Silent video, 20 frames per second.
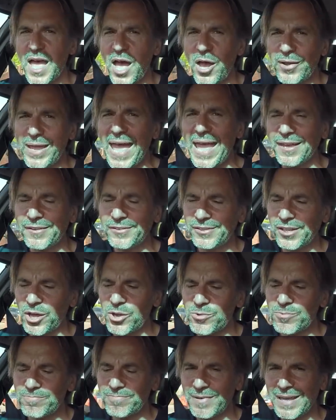Okay,
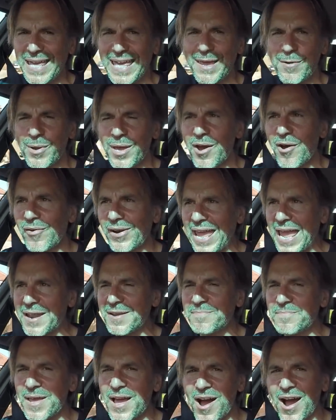so here we are
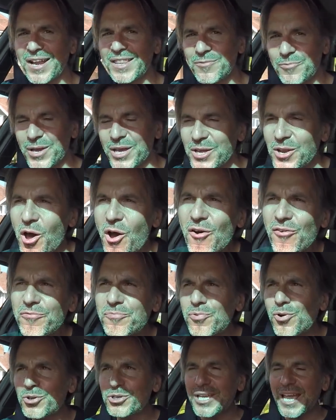again behind the wheel of
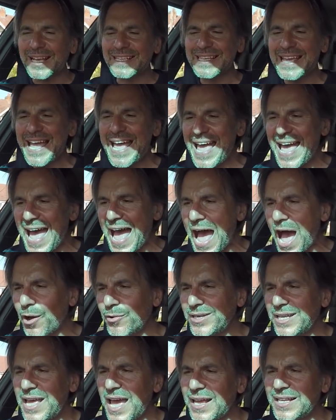Project
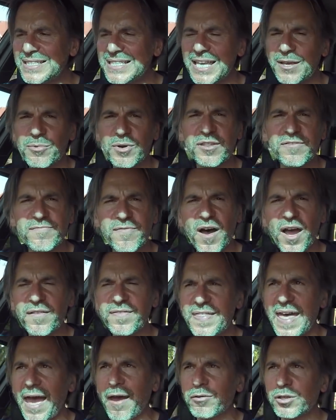Audi 80 with
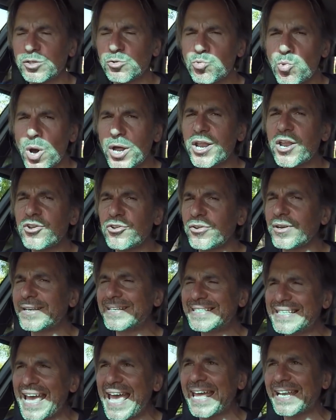
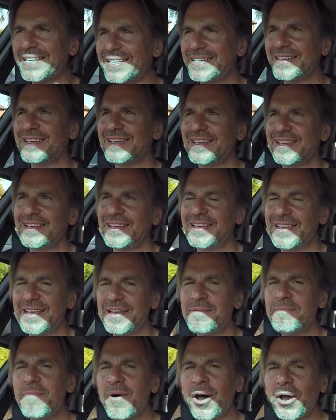5,110
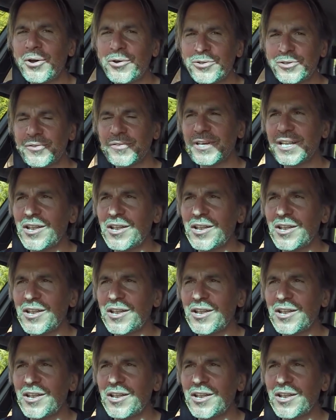miles on the